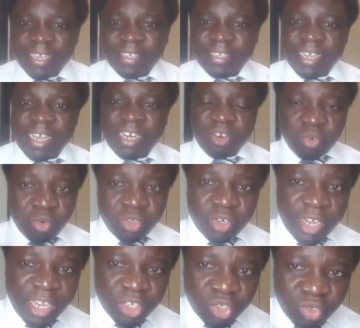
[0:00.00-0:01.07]
I said,
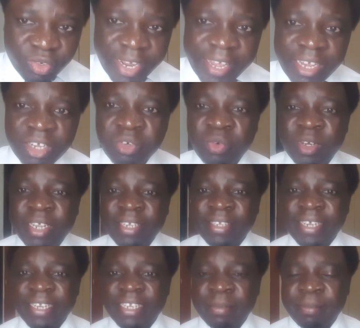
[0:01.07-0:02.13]
Ruto is trying to
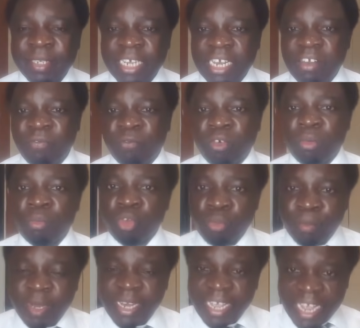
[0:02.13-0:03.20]
distance himself from
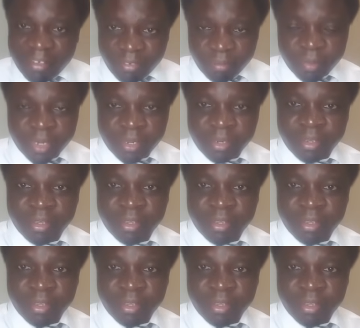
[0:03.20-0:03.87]
Jubilee government.